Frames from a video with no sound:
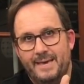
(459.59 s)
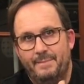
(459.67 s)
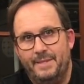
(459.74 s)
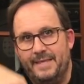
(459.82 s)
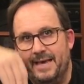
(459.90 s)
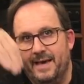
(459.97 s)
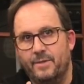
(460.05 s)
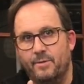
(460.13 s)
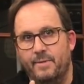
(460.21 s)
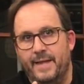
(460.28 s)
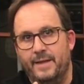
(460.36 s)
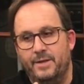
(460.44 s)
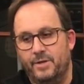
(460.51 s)
But the other
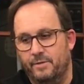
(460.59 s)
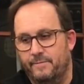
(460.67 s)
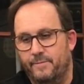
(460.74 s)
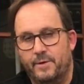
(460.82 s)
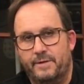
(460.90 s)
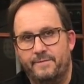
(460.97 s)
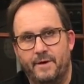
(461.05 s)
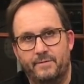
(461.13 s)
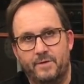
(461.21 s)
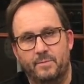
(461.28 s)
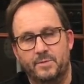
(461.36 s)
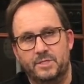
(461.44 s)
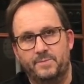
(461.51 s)
end, you got 45
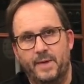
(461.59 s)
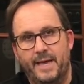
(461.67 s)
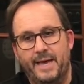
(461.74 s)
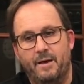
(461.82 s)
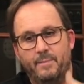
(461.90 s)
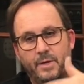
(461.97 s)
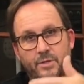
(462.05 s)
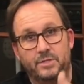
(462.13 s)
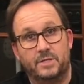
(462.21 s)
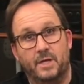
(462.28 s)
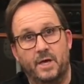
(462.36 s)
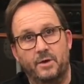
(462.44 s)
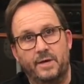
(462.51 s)
kilometers per hour because
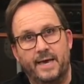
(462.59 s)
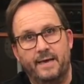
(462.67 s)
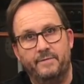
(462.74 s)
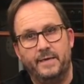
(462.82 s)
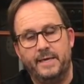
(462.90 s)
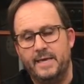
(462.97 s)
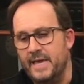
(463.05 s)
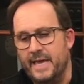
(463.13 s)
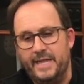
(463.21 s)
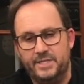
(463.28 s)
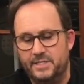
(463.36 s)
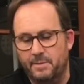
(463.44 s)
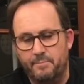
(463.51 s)
of the low kV. It
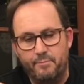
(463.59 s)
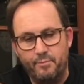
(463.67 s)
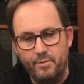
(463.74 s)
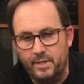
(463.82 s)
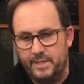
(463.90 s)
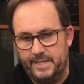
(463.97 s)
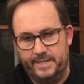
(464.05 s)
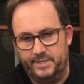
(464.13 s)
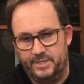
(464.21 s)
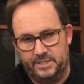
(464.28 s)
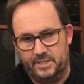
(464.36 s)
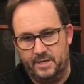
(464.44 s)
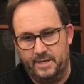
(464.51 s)
is a brilliant
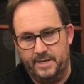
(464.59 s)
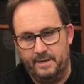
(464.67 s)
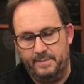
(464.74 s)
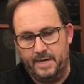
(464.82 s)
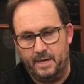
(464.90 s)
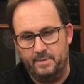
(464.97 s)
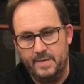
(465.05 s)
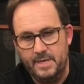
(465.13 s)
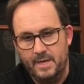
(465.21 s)
design. I mean, I'm